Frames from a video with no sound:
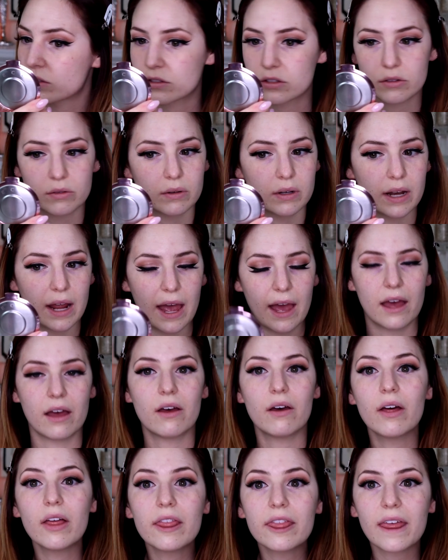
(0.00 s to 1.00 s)
So
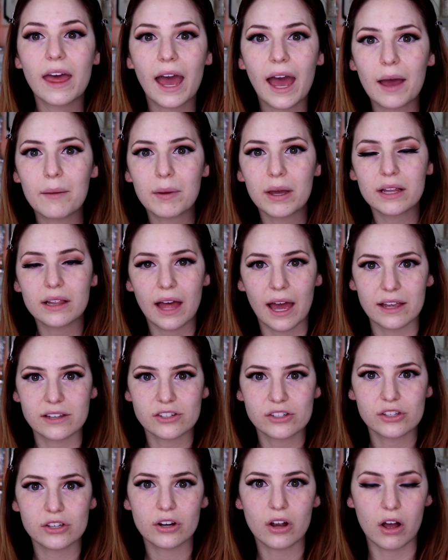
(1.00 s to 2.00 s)
now that my
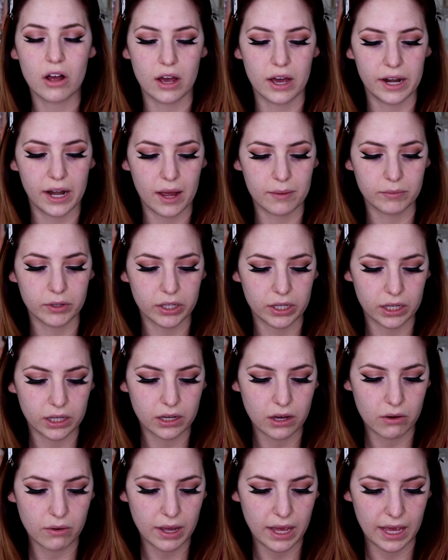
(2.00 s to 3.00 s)
lashes are on, I'm gonna
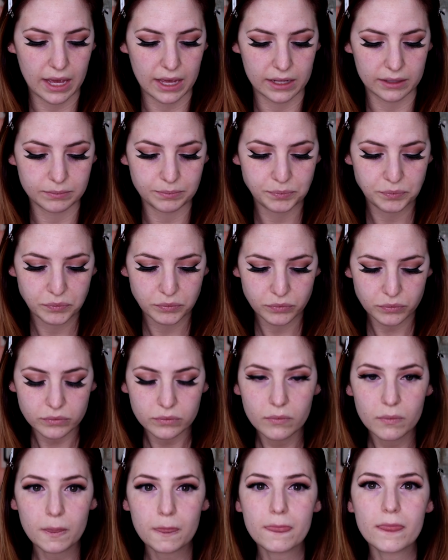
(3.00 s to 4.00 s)
go in
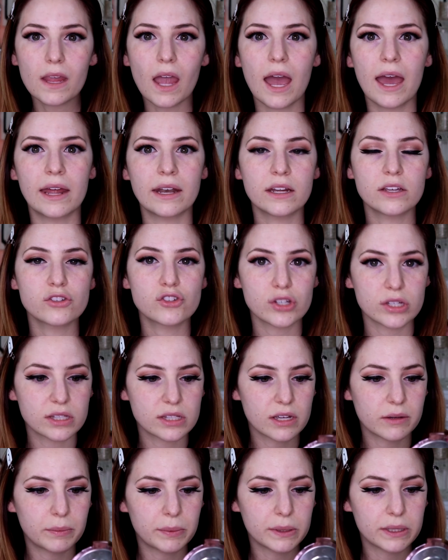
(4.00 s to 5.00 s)
and
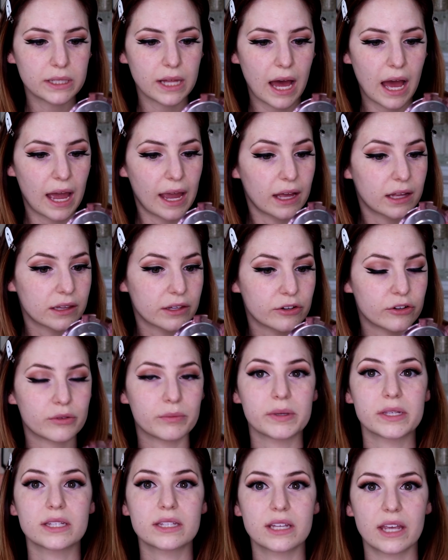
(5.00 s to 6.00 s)
just apply a little
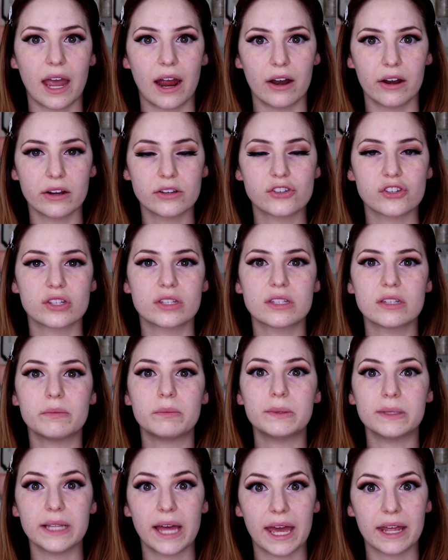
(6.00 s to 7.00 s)
mascara just to
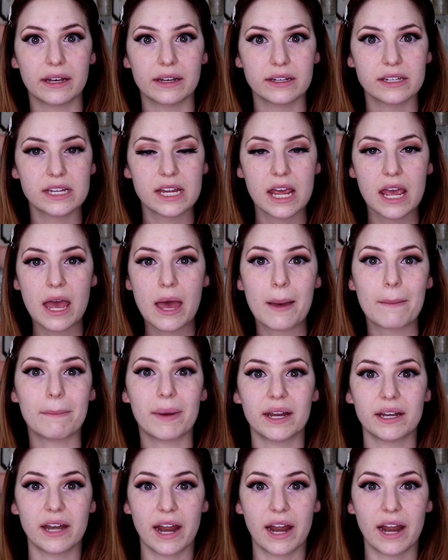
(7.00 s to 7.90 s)
blend my